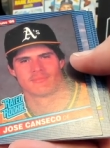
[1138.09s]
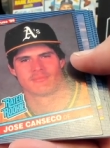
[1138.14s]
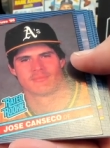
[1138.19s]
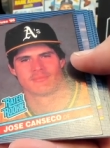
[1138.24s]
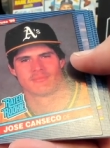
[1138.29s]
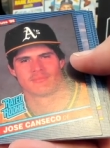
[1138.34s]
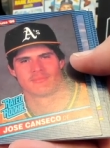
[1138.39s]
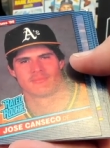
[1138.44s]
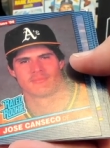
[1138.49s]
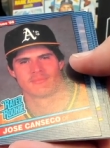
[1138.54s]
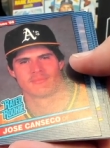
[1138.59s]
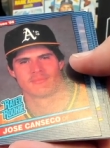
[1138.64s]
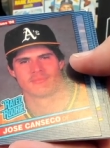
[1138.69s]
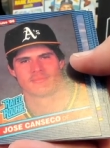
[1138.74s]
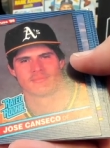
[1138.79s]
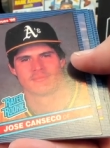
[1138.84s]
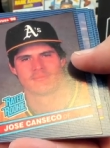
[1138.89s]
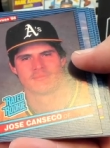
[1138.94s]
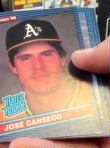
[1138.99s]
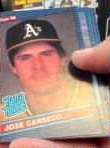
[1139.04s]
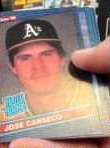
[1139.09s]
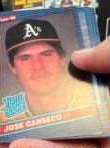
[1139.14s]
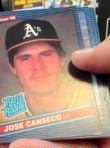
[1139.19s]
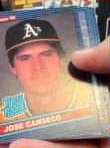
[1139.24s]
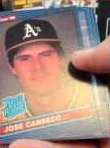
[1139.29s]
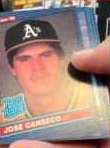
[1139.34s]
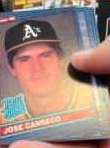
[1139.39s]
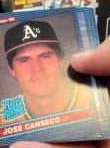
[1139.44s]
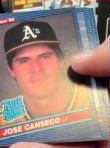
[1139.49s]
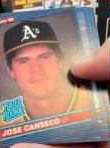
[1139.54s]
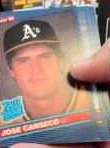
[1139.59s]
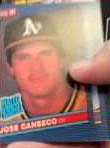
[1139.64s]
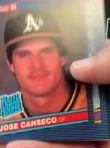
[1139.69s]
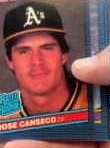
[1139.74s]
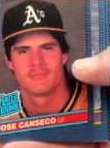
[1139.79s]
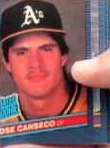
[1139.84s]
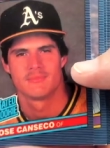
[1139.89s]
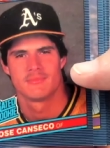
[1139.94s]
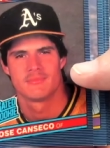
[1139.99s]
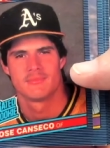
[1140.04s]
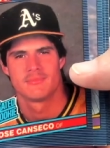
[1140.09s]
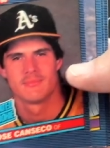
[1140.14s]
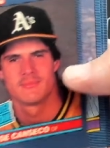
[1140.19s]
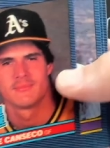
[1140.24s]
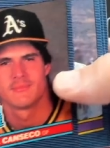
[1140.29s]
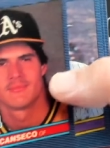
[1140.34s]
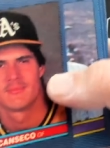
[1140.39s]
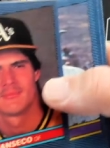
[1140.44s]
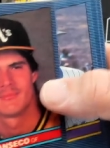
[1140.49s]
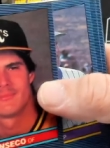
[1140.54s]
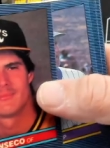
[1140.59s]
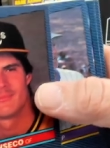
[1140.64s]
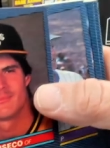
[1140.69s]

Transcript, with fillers: Yep. Let me sleeve her up.